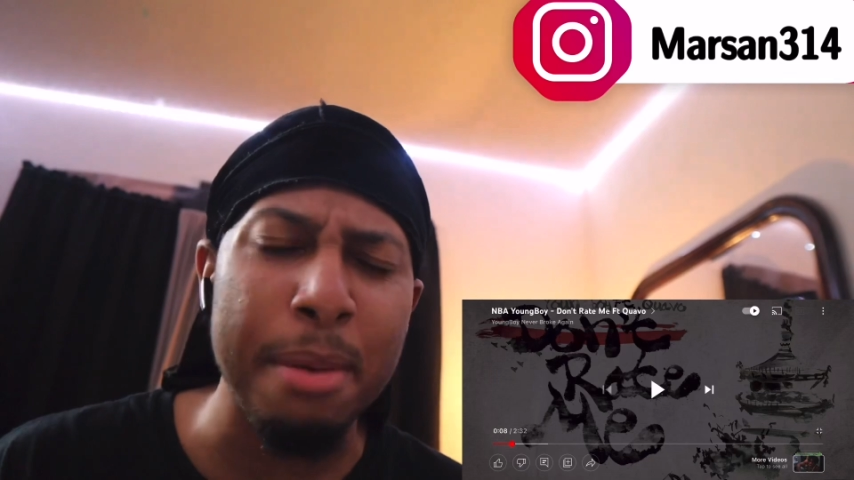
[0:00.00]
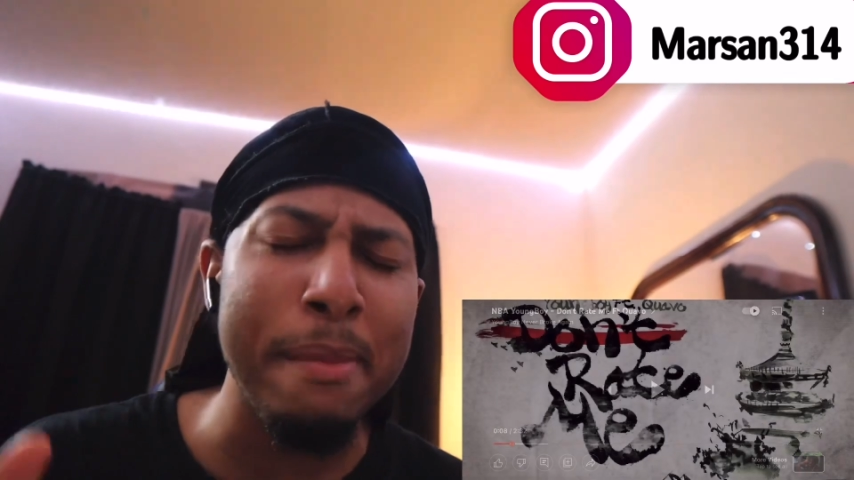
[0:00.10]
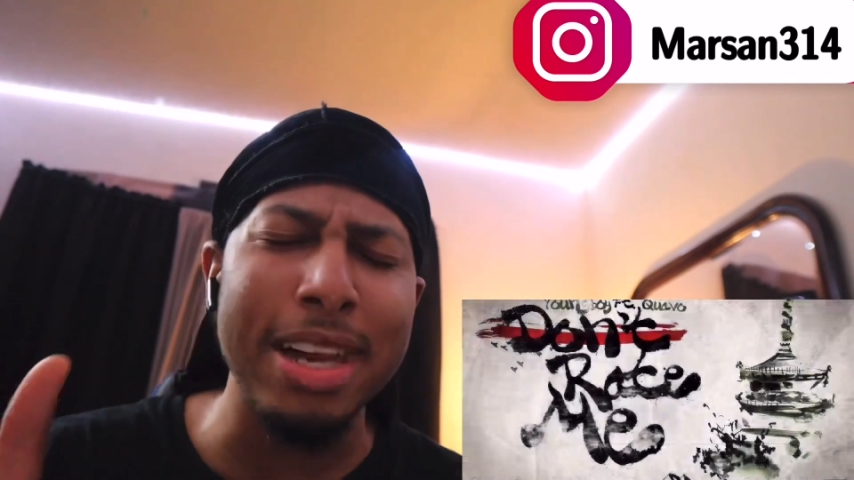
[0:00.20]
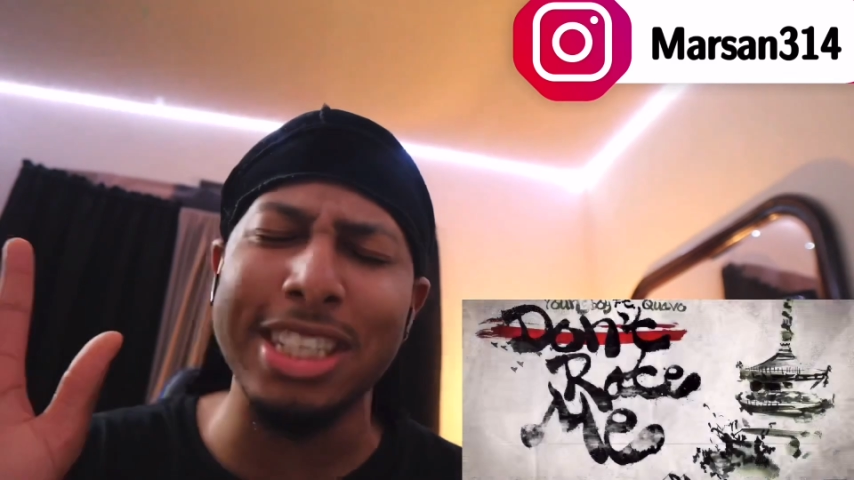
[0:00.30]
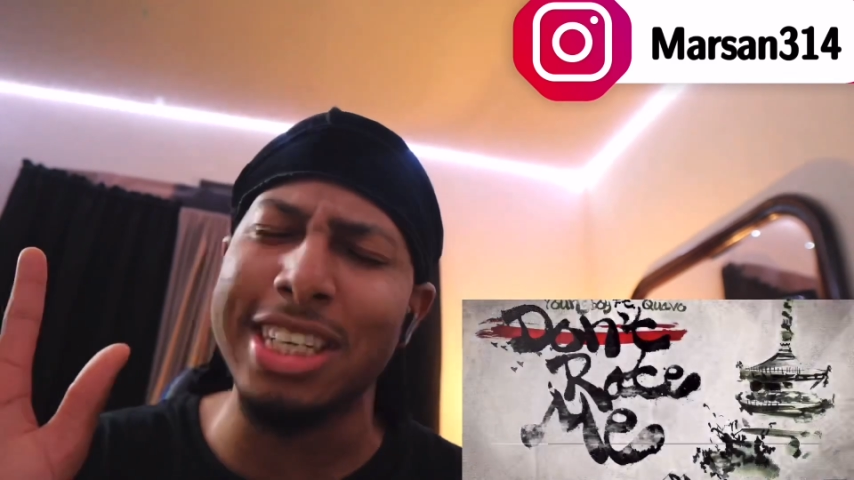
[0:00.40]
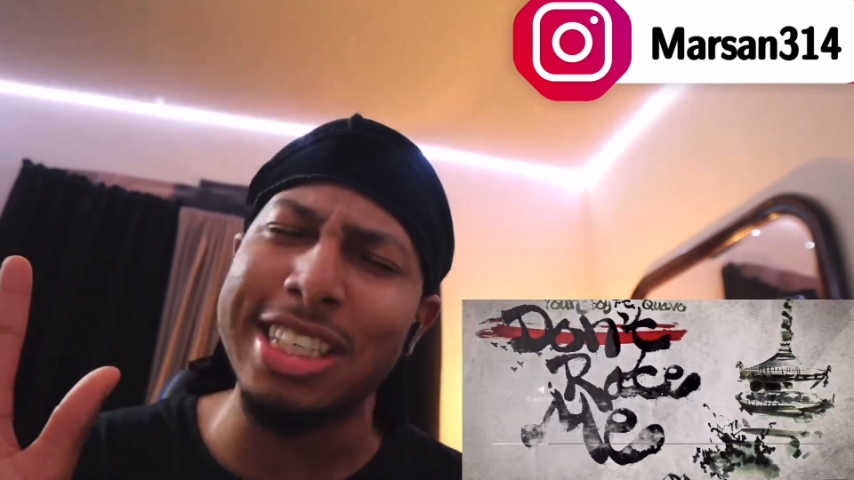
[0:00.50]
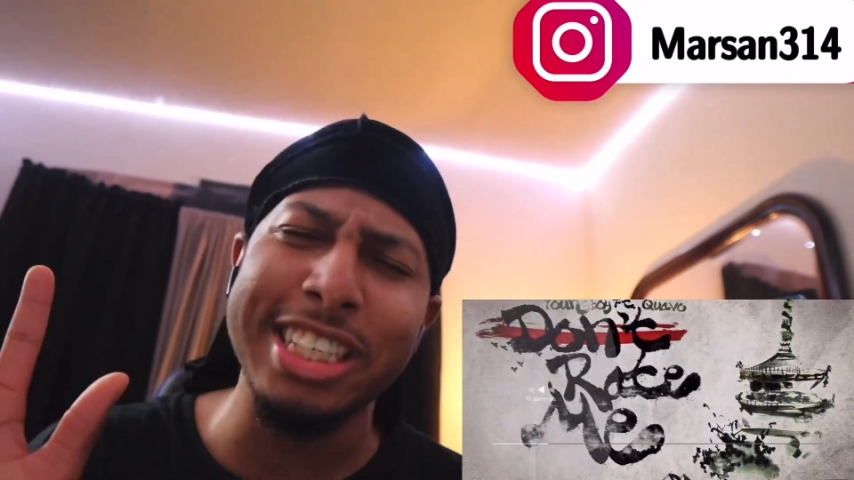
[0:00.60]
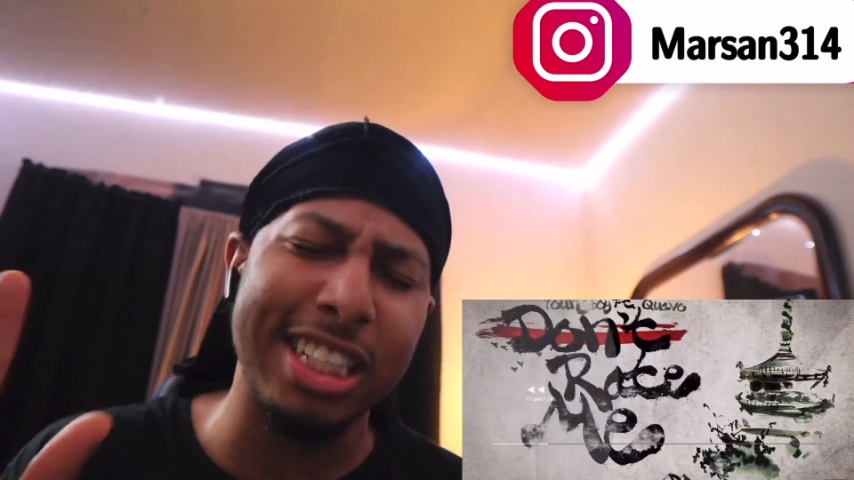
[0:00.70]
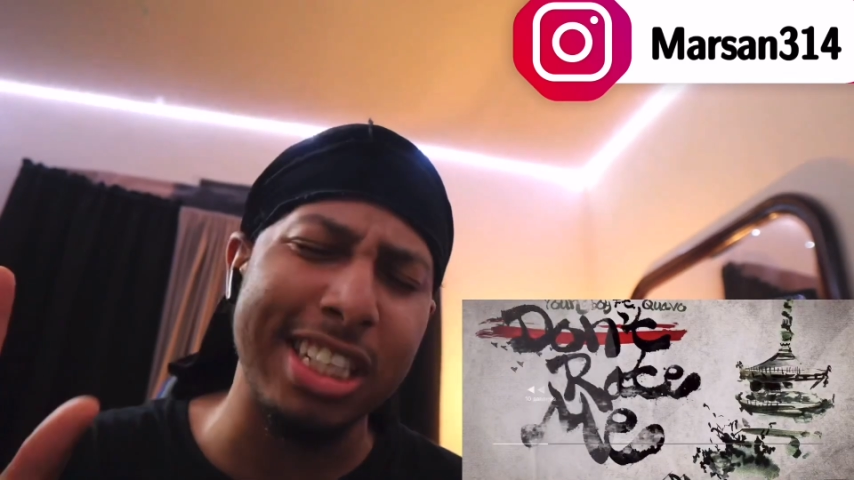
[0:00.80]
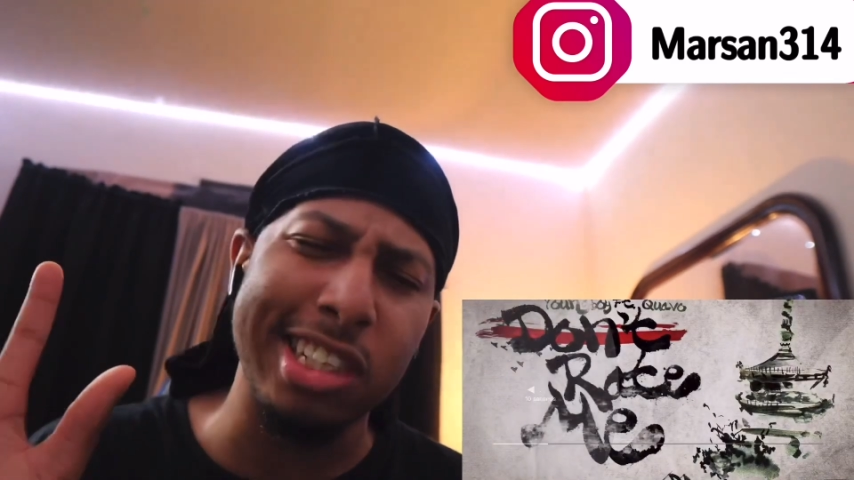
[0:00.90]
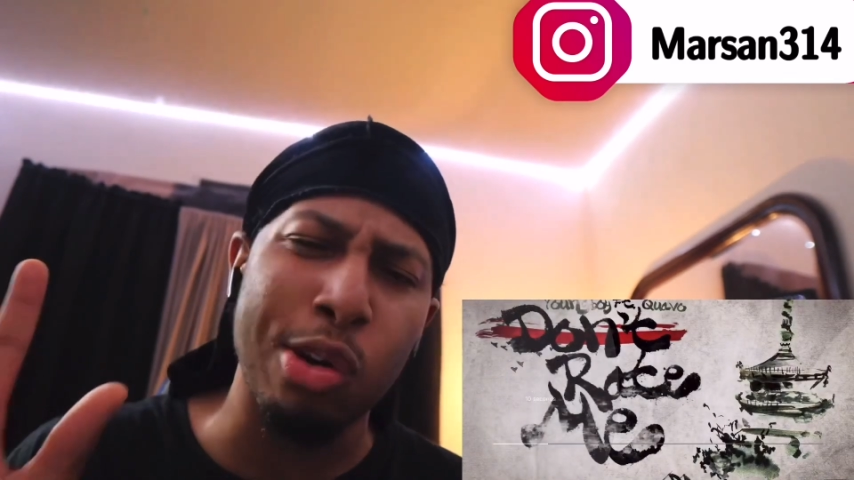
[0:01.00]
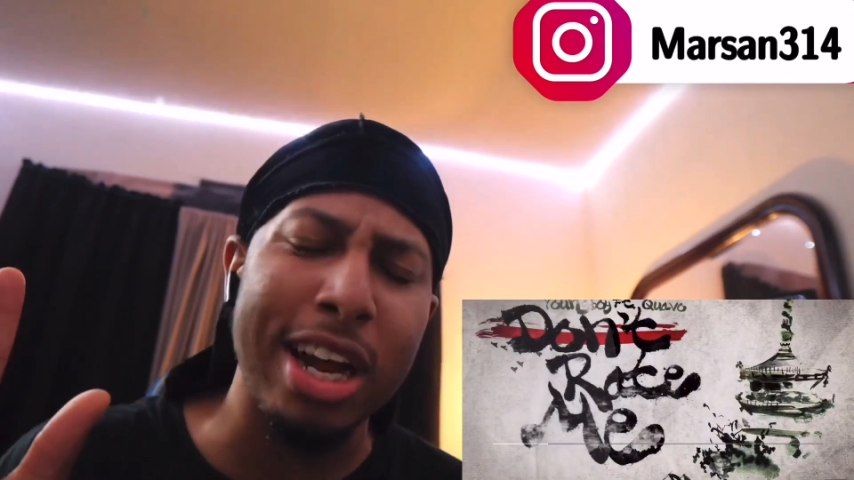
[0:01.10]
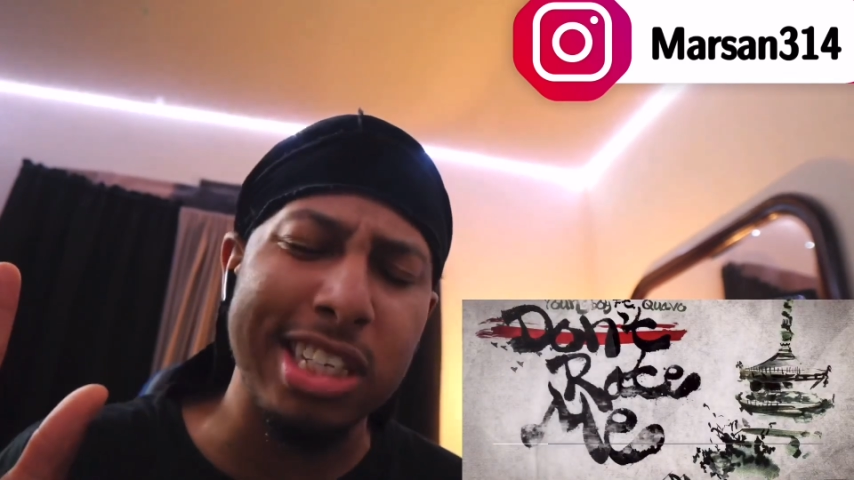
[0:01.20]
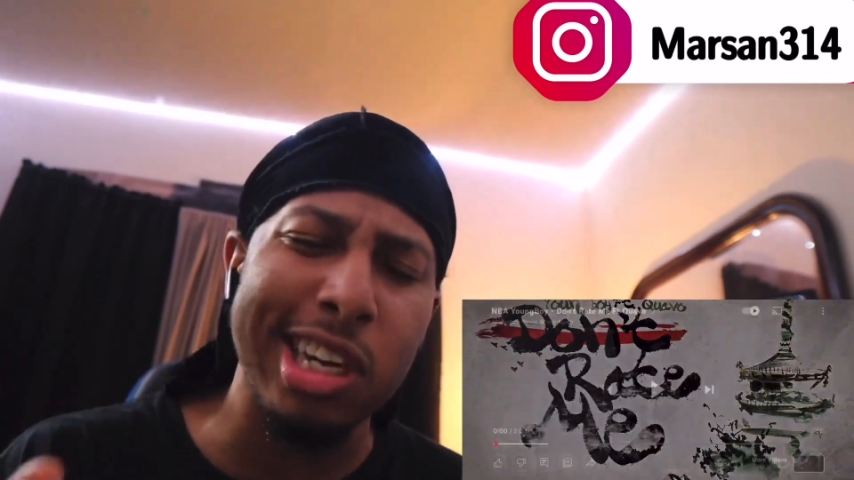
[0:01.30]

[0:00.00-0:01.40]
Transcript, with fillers: Let me make sure that this this the right